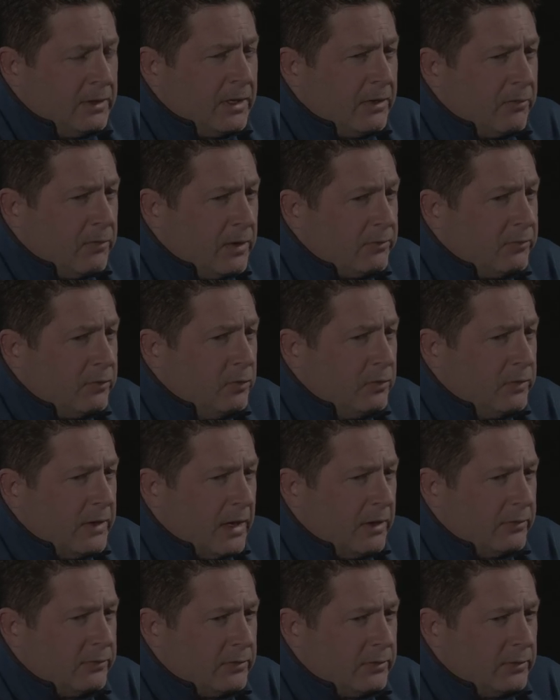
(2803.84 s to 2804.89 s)
then like around
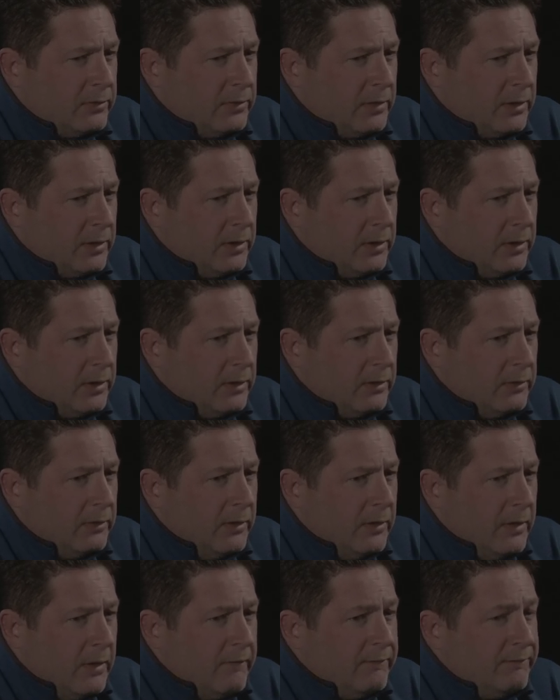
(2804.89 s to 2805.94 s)

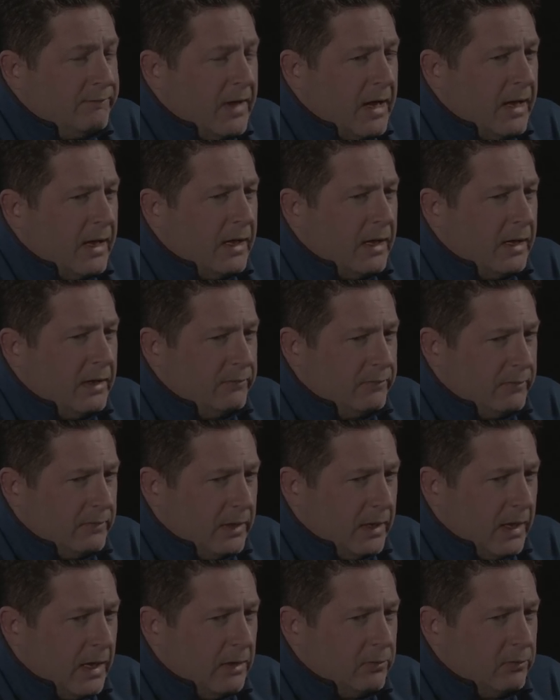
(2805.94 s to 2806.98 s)
2005,
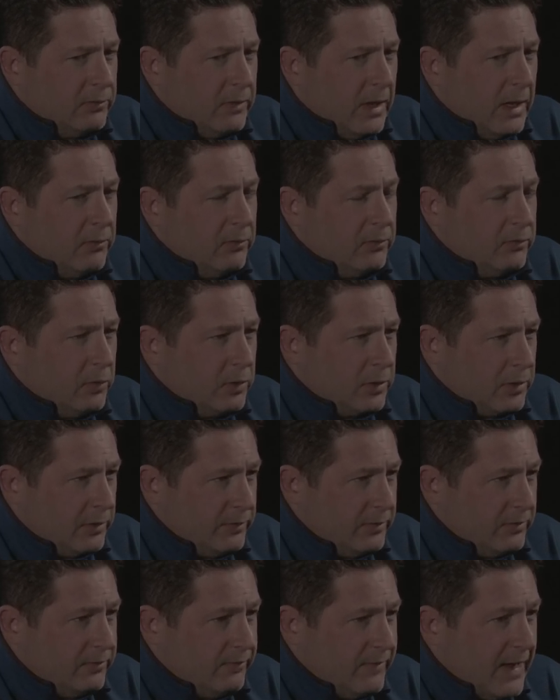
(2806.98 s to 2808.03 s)
I was I was
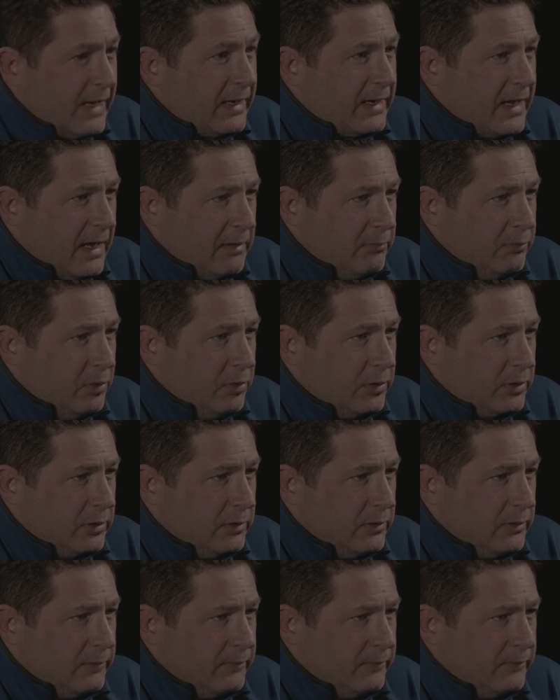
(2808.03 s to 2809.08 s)
working on this Fat Cat book,
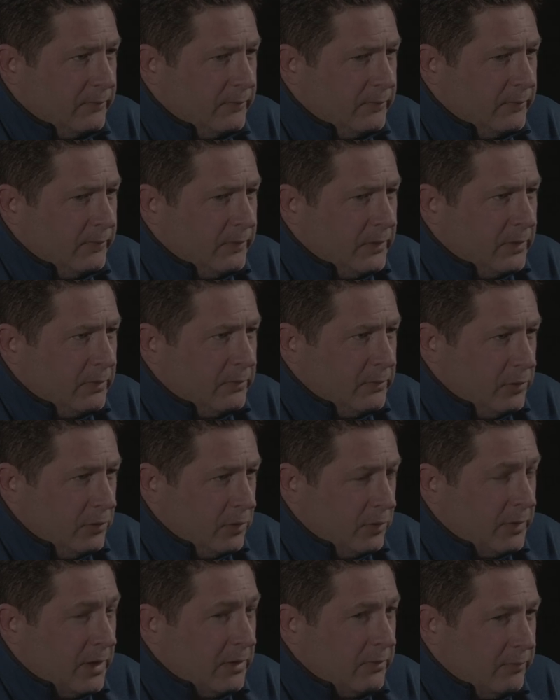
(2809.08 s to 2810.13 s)

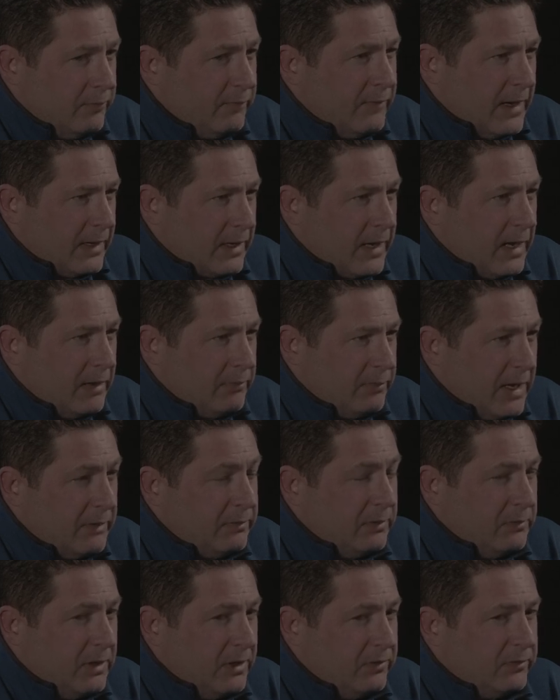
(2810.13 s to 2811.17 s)
you know about Fat Cat mm-hmm.
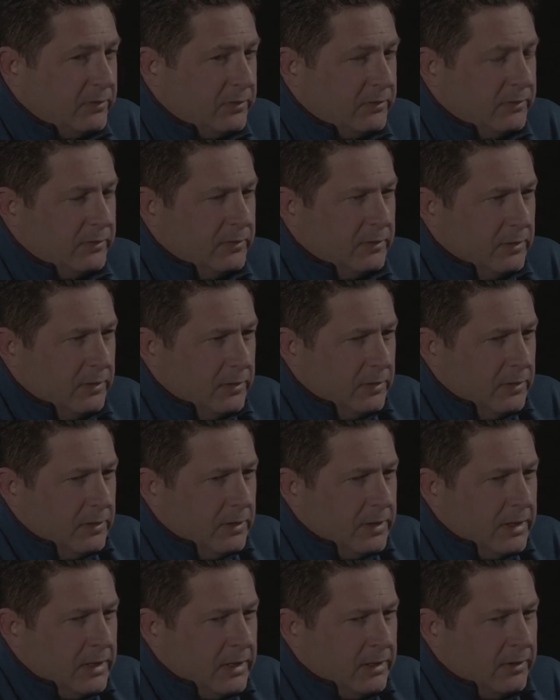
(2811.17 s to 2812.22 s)
Pappy Mason,
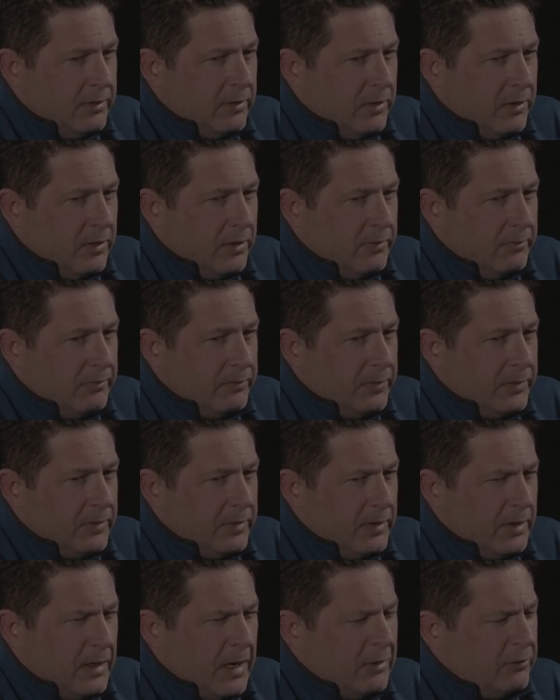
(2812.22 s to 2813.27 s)
and um,
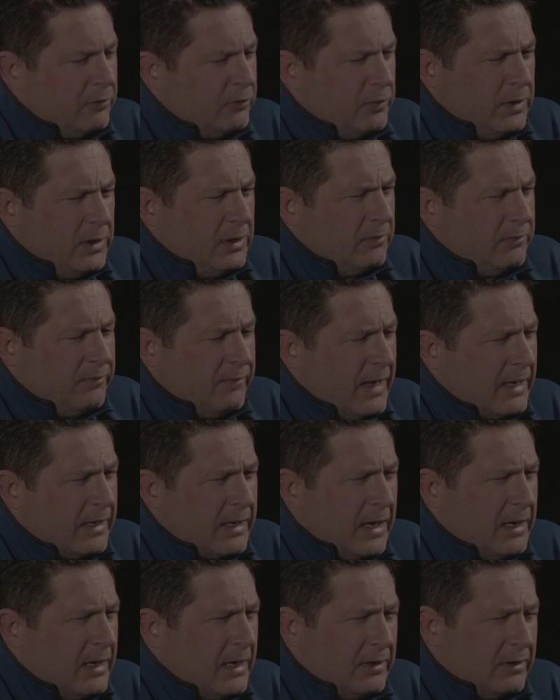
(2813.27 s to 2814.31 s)
I was reading
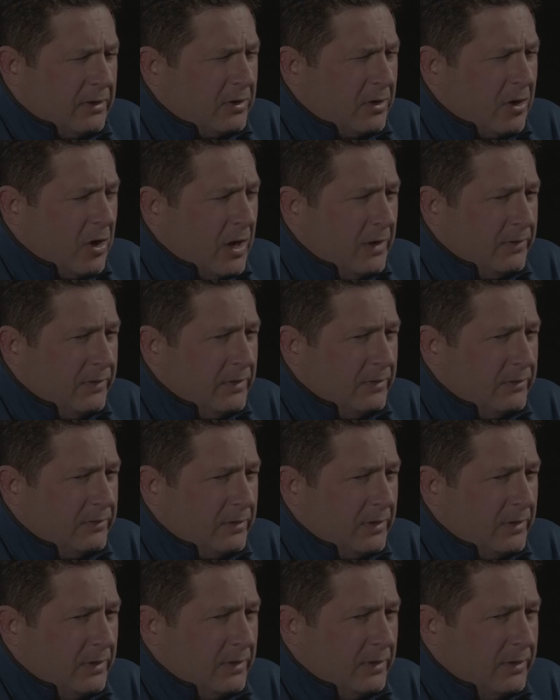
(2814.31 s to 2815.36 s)
Fat Cat had caught
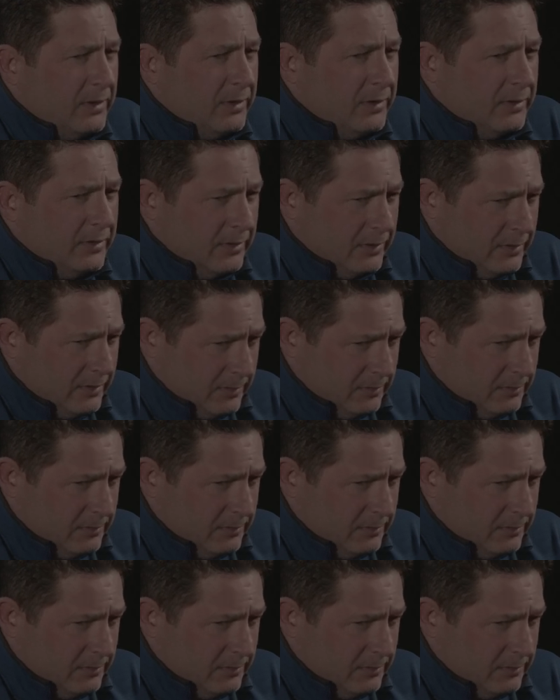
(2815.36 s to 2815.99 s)
this uh,